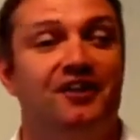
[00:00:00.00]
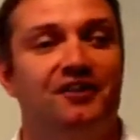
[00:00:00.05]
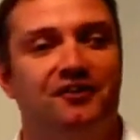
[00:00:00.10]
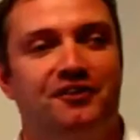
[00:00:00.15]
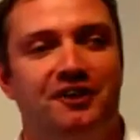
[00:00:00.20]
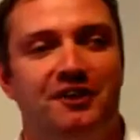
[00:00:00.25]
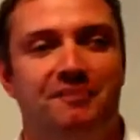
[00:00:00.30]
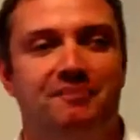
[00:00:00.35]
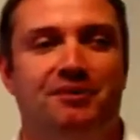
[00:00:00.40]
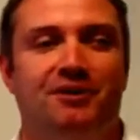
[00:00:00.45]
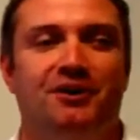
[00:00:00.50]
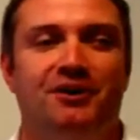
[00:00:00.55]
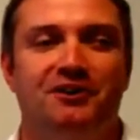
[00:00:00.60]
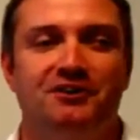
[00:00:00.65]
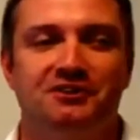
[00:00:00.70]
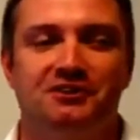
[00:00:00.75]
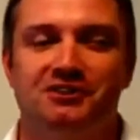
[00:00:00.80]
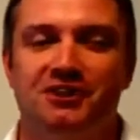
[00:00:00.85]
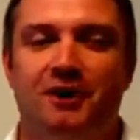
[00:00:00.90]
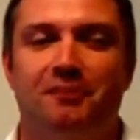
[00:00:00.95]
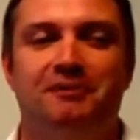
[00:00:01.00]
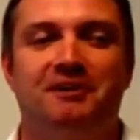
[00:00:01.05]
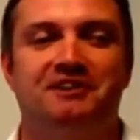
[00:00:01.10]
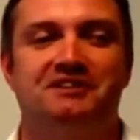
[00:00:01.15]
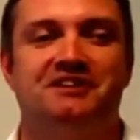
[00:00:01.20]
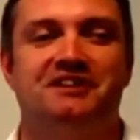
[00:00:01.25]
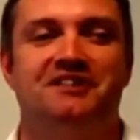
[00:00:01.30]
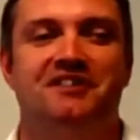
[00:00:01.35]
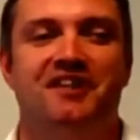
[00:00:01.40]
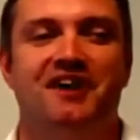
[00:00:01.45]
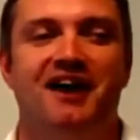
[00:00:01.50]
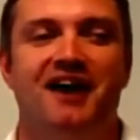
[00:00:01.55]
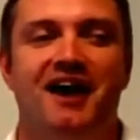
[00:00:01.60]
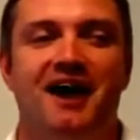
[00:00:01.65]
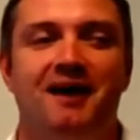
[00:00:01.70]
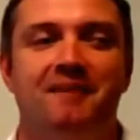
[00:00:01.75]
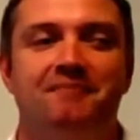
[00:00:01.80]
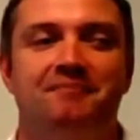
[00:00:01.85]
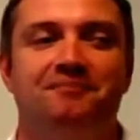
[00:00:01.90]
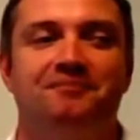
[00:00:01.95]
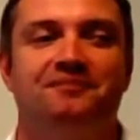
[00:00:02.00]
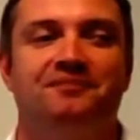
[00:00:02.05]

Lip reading: 3 important topics in there.